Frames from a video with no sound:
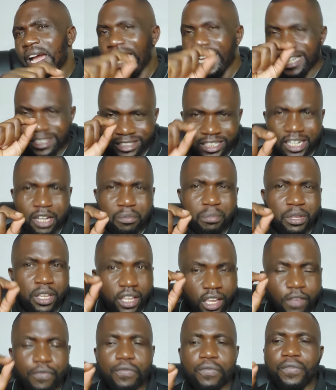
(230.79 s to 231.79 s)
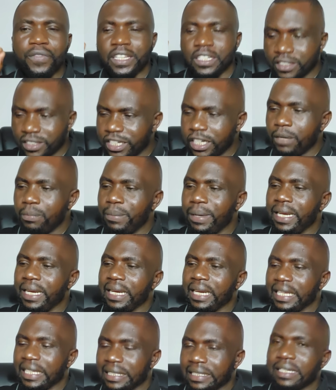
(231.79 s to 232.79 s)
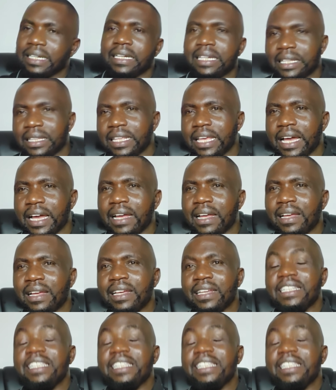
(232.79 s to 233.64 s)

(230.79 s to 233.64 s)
and tell me if the statement he's reading there